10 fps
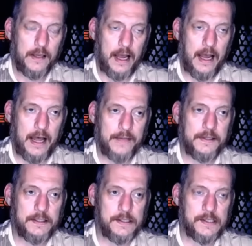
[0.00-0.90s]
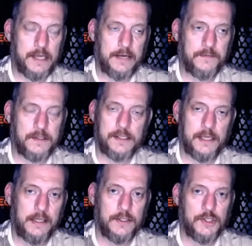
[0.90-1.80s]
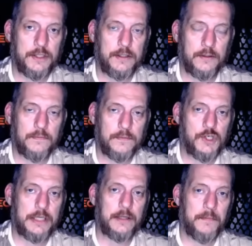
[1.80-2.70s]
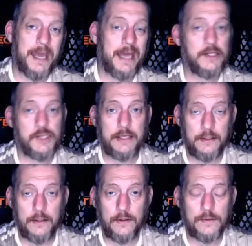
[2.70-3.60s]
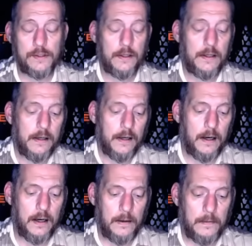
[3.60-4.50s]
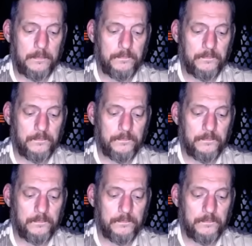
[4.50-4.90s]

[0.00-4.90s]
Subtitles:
I think it's safe to say that she could manage 8 years. A